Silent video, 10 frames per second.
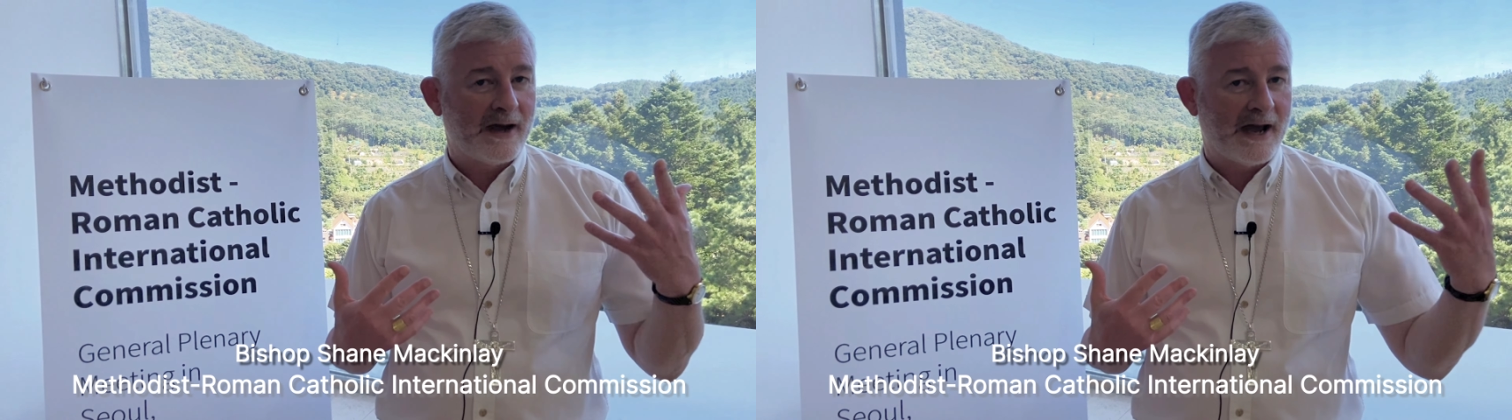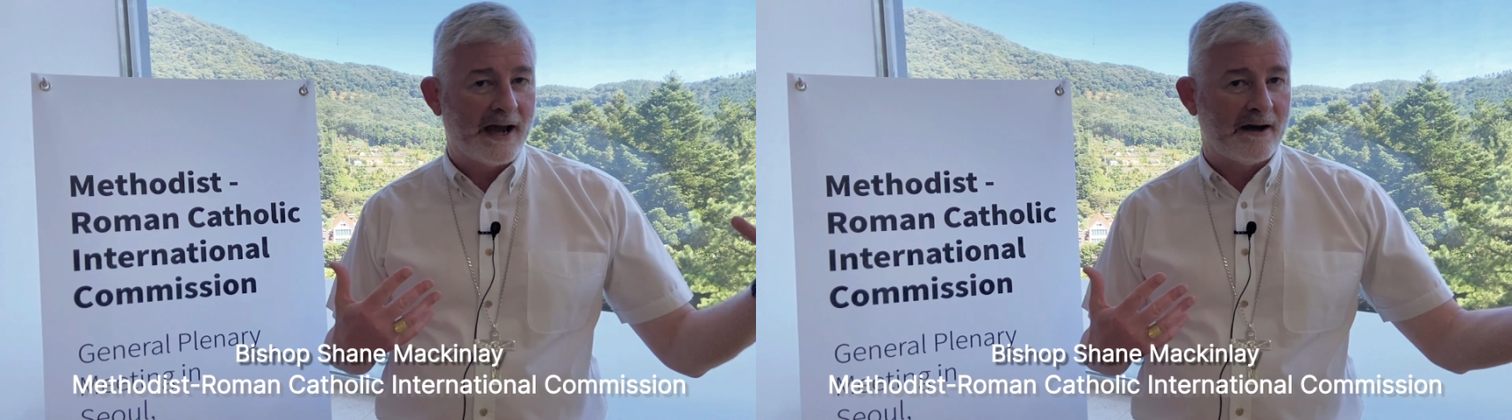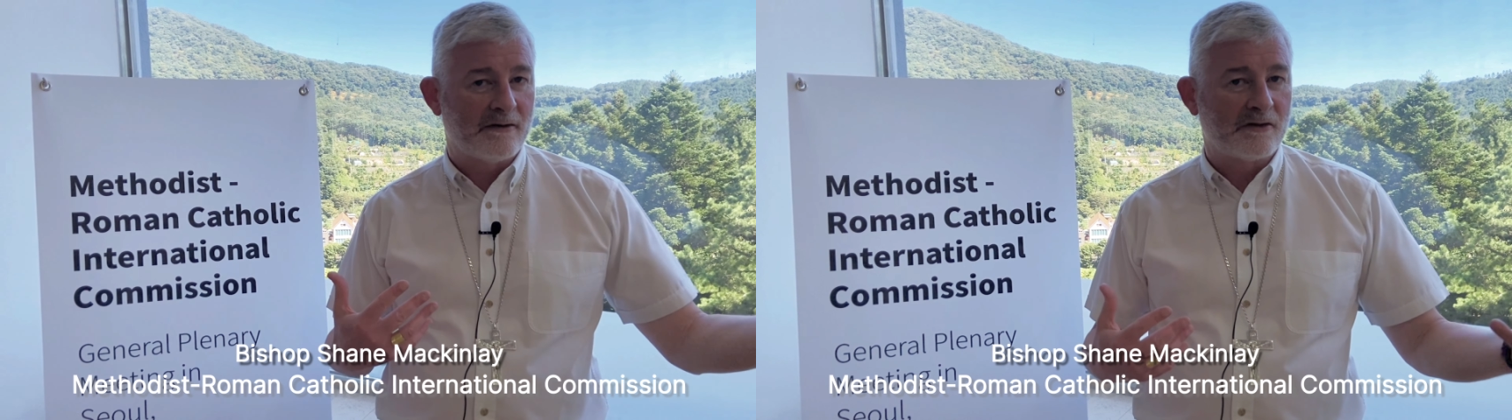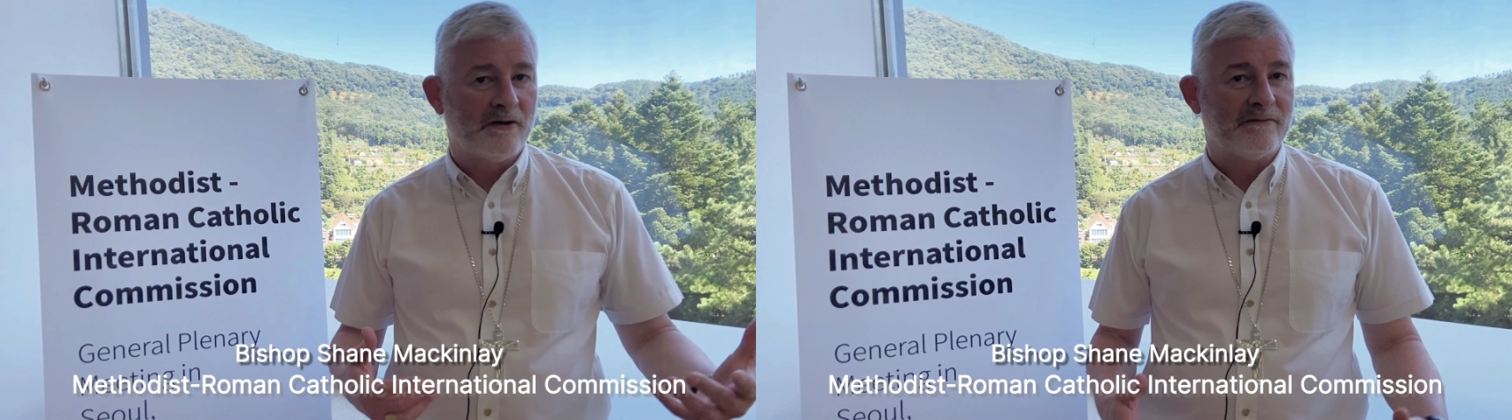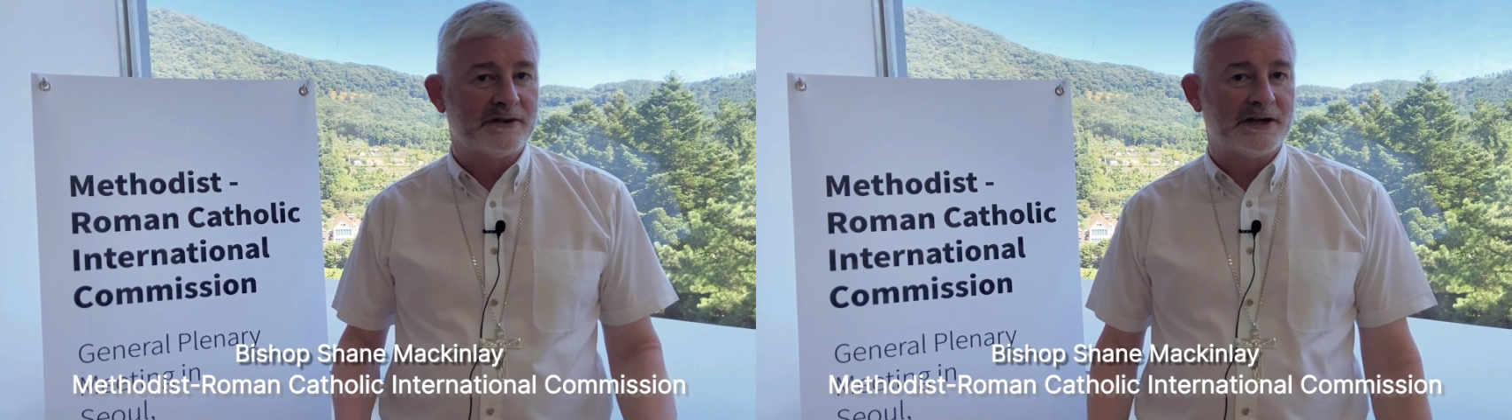our
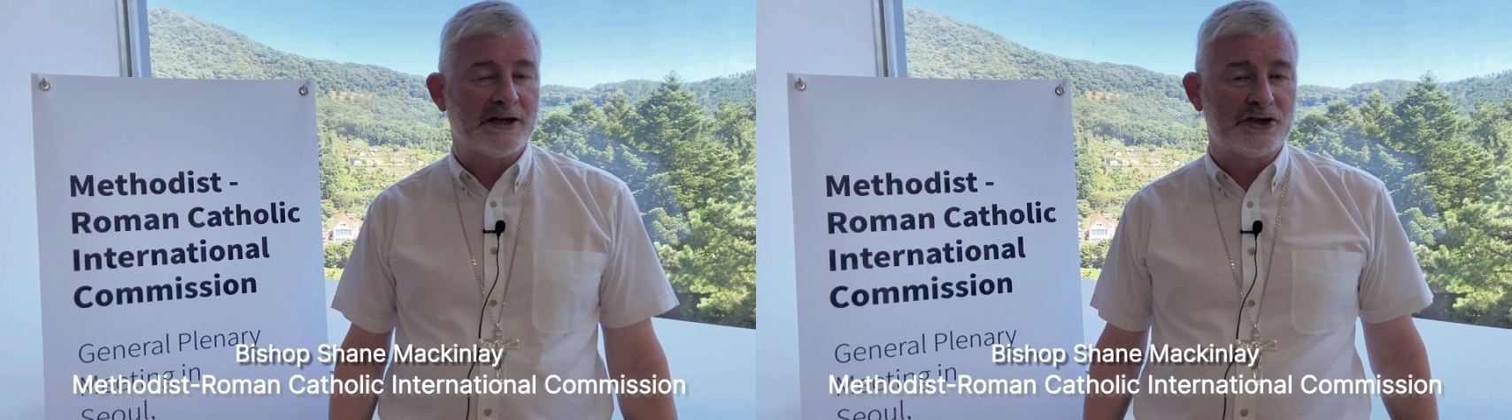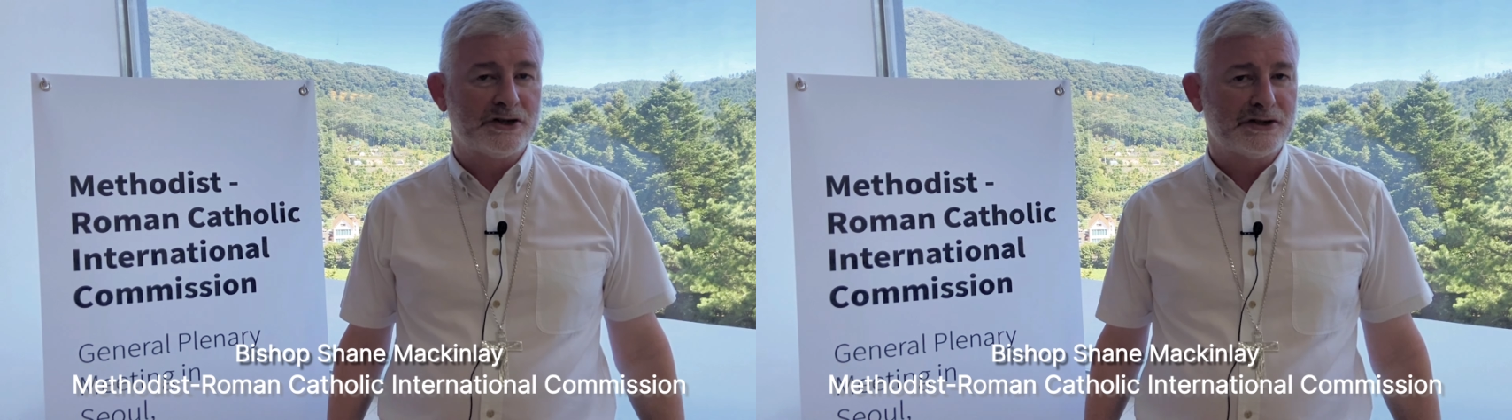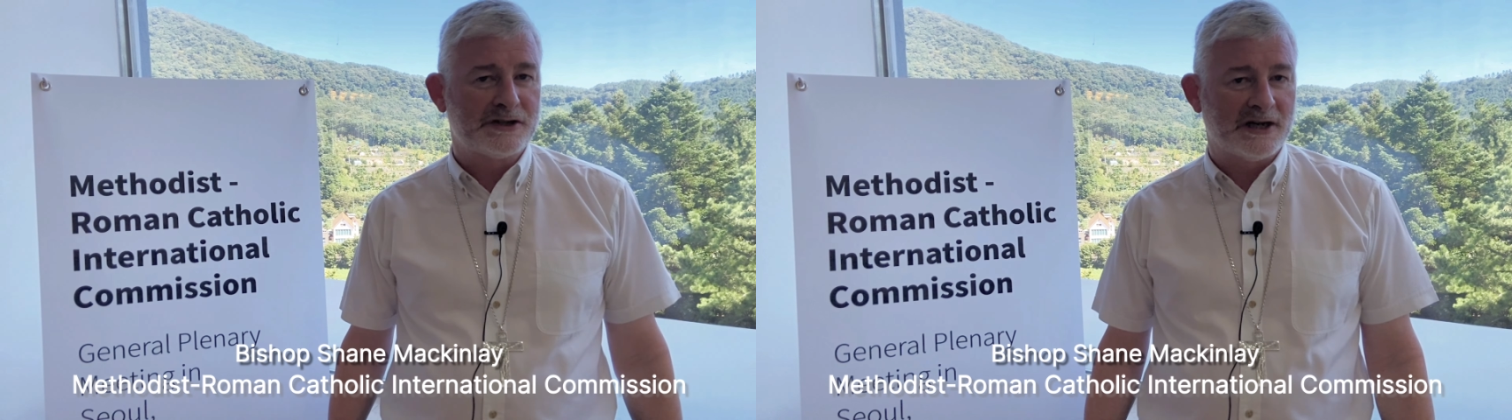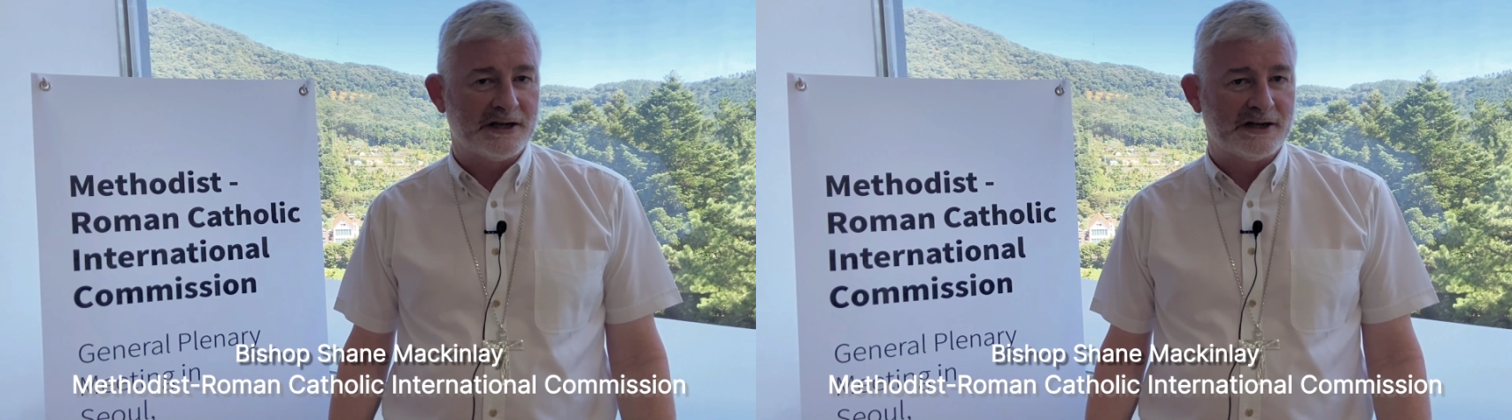conversations and